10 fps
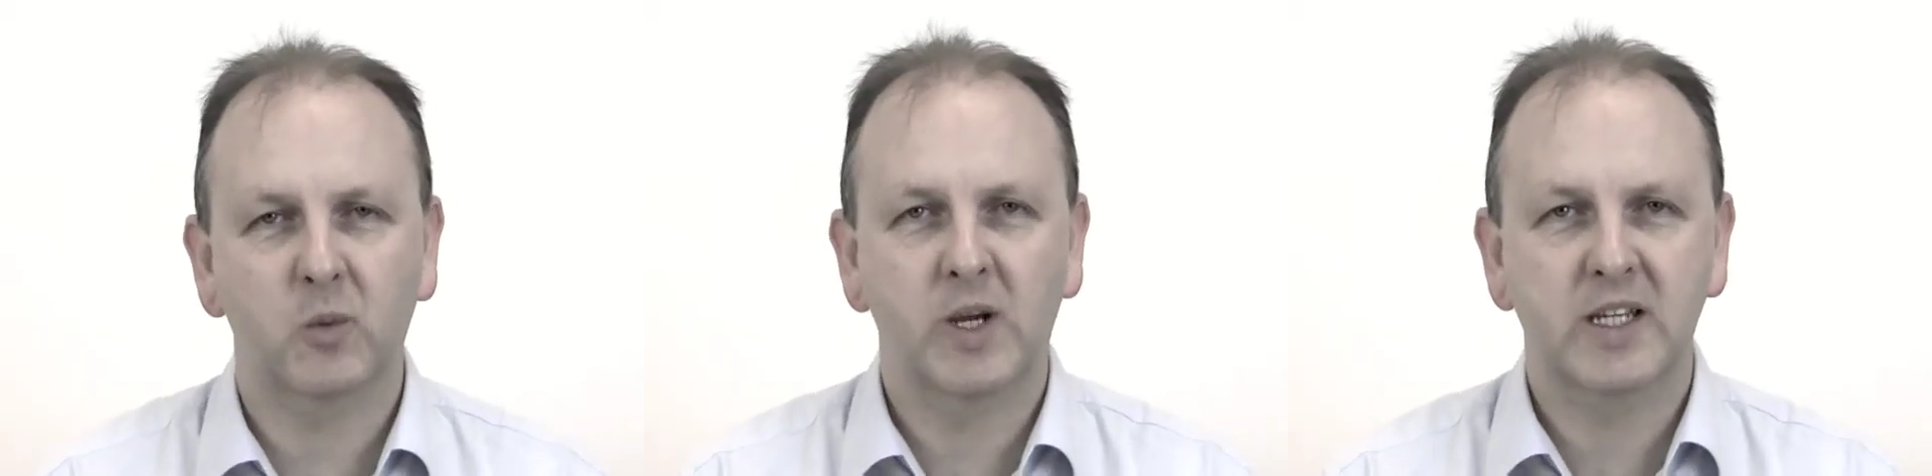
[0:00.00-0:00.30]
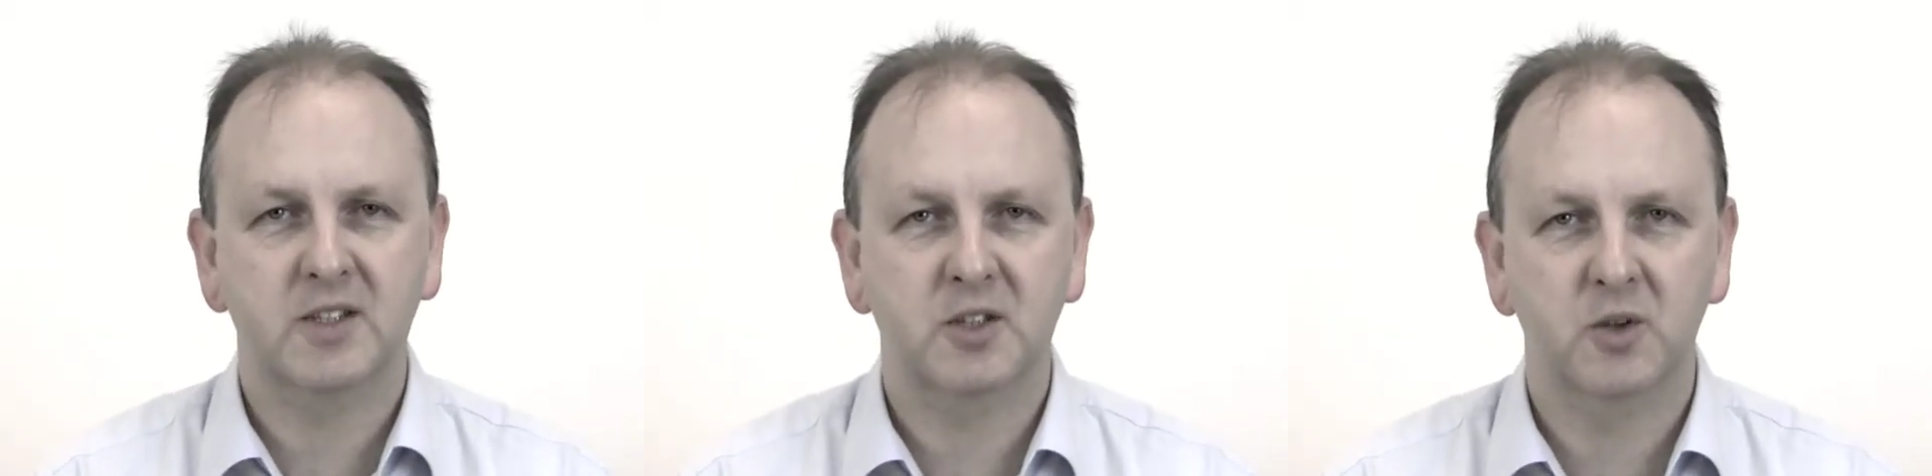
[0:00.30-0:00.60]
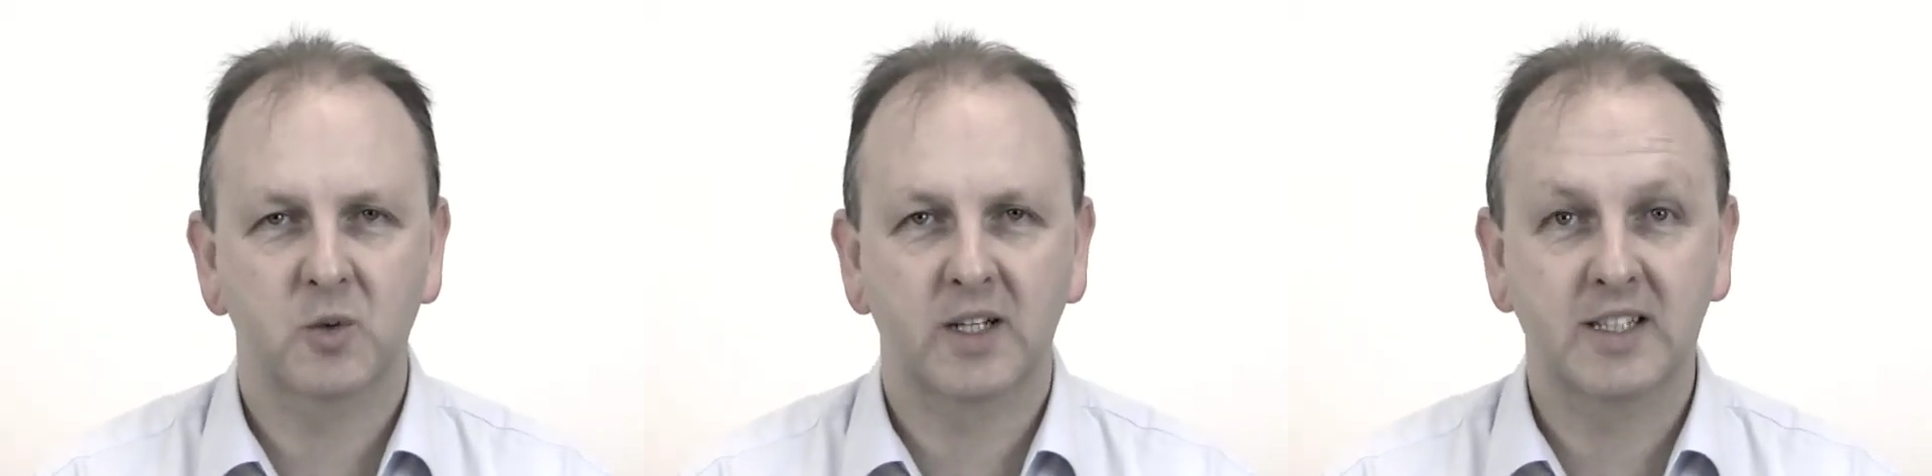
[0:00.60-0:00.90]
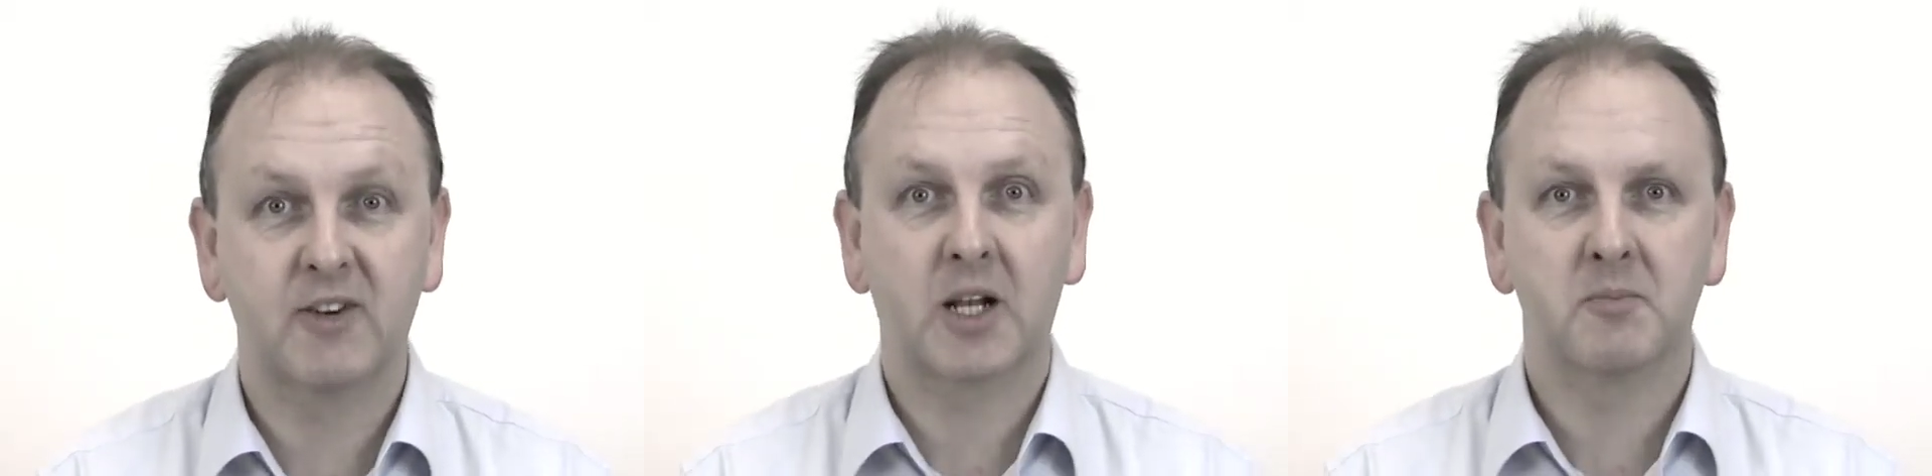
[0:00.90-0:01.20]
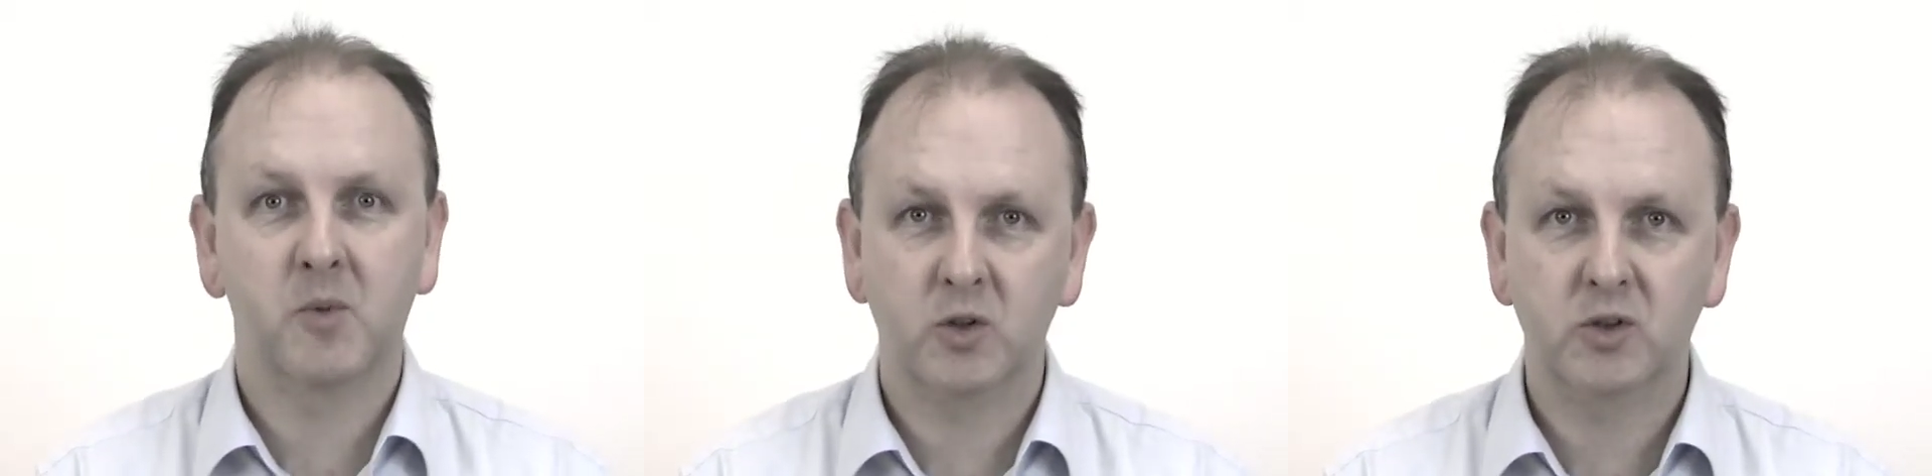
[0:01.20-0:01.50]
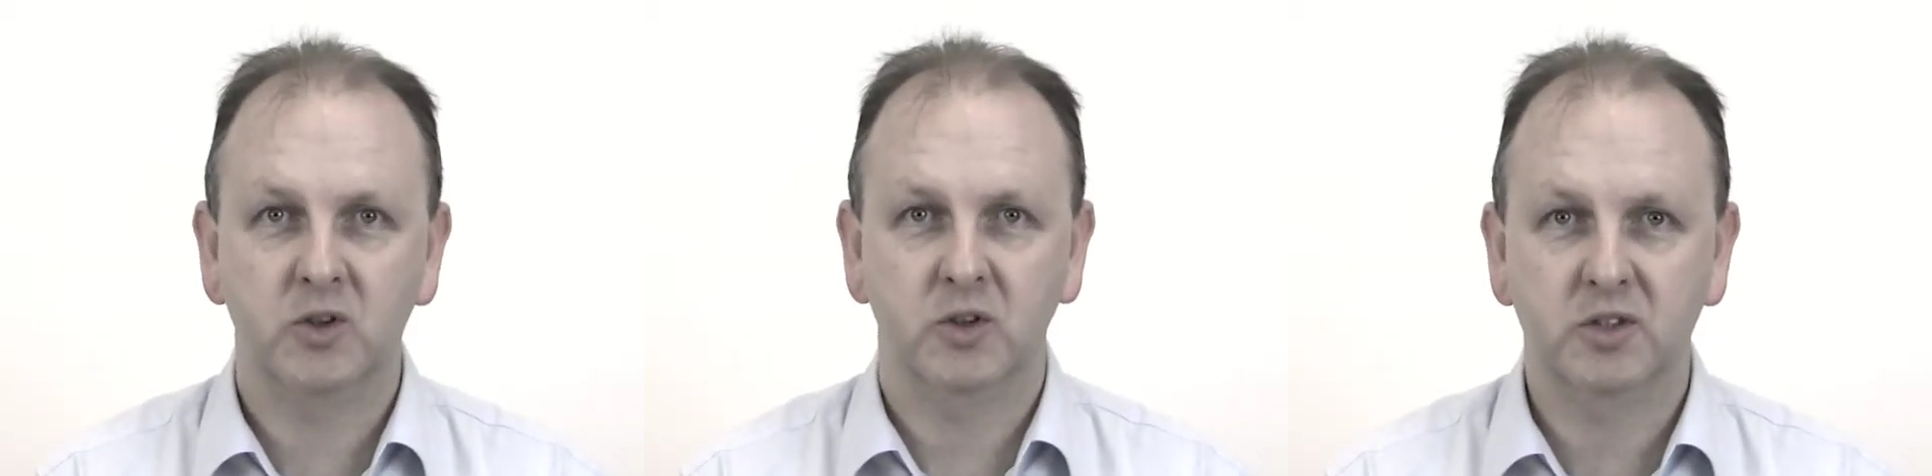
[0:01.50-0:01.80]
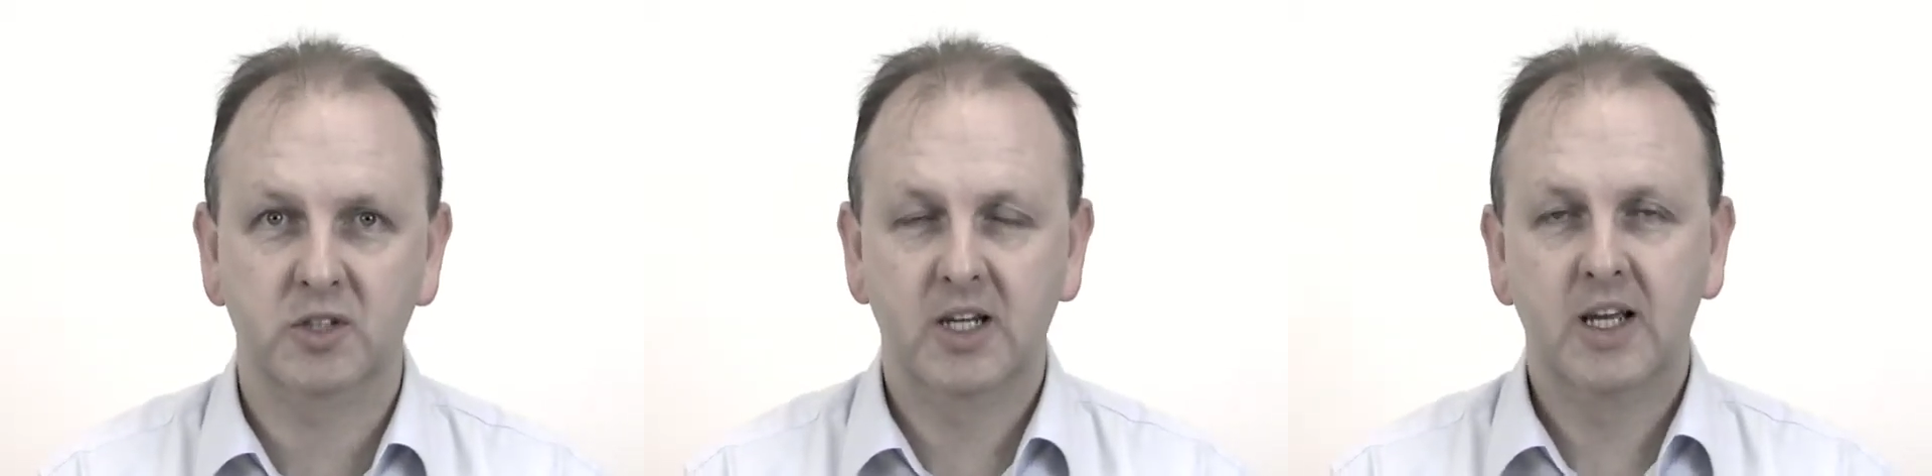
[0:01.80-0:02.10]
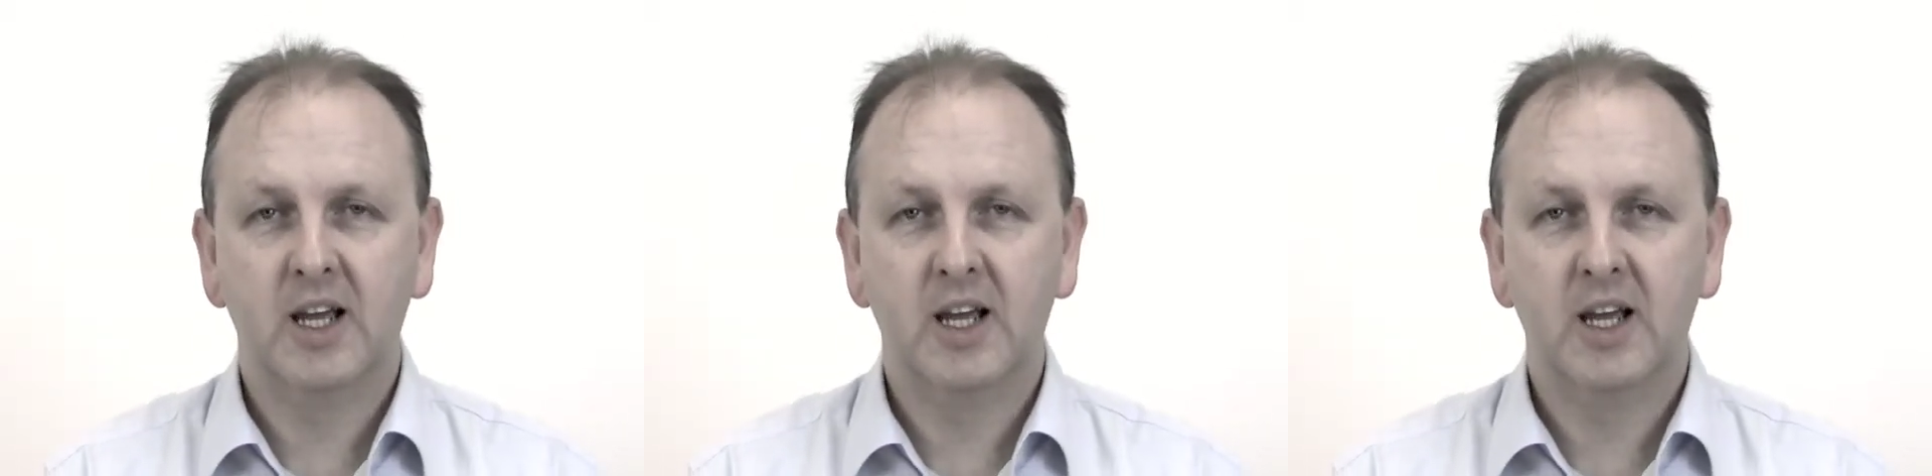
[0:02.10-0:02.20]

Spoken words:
ways to develop more trust.